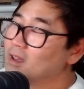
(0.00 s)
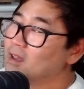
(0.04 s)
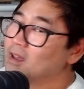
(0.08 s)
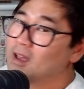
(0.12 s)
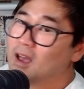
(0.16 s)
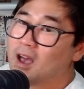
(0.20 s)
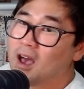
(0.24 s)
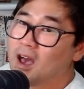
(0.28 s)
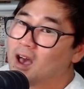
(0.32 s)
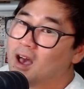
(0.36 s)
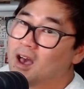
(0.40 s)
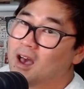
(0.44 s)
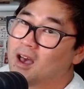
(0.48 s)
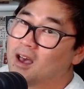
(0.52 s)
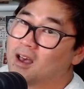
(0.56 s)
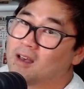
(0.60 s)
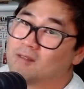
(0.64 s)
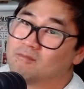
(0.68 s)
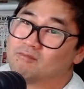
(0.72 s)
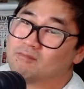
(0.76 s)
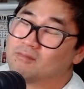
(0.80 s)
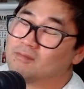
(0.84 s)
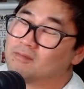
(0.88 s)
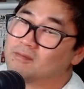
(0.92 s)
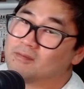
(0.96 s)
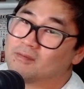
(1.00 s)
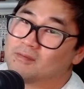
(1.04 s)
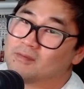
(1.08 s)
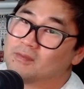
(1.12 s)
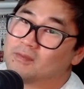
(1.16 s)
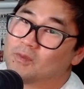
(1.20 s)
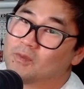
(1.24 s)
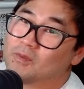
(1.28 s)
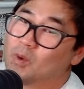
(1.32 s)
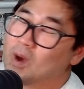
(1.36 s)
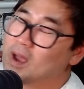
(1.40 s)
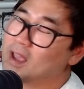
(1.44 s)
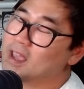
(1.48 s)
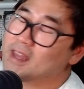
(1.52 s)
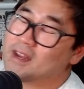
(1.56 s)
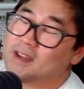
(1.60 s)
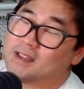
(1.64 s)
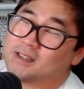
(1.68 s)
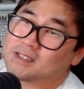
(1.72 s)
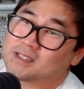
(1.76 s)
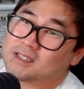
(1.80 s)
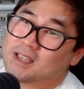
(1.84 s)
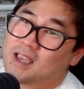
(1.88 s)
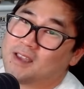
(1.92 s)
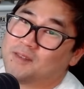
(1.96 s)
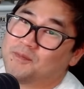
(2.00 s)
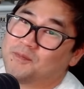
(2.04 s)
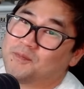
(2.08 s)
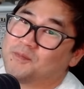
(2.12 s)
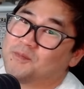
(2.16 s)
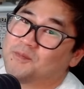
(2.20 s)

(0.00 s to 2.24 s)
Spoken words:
What can I say?